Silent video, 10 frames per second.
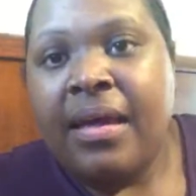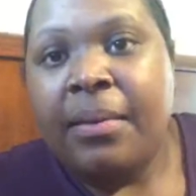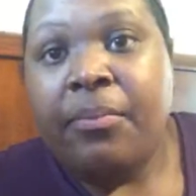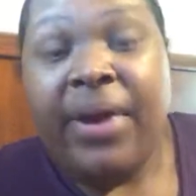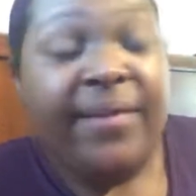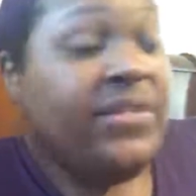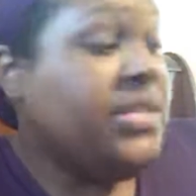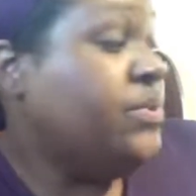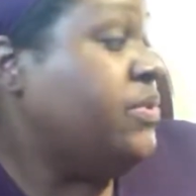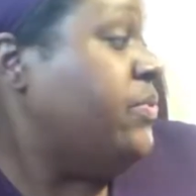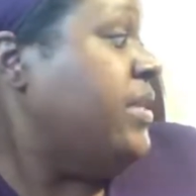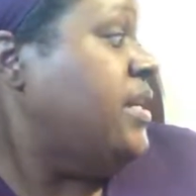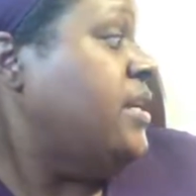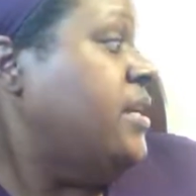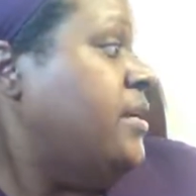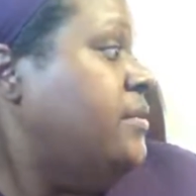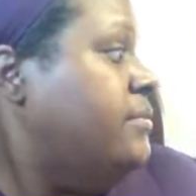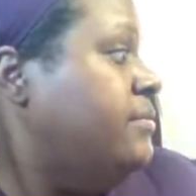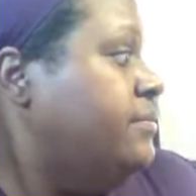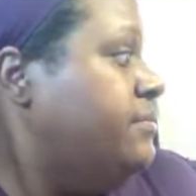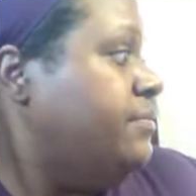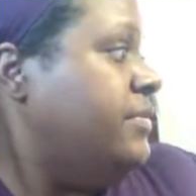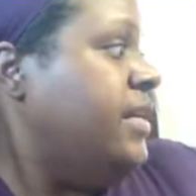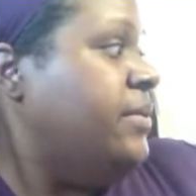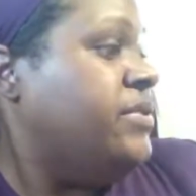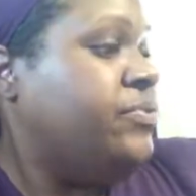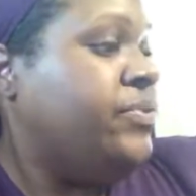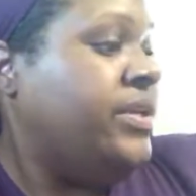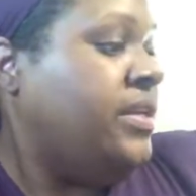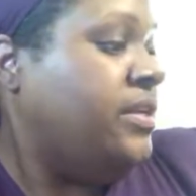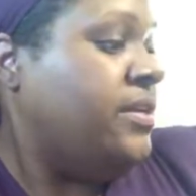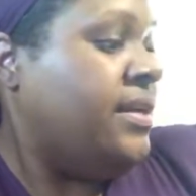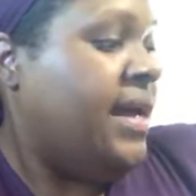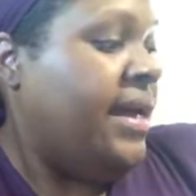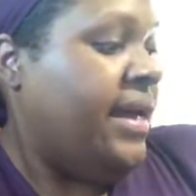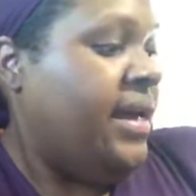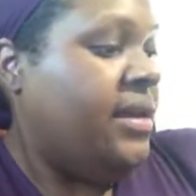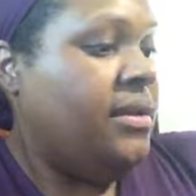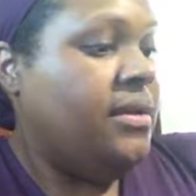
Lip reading: Breakfast was really good. It was really good. I had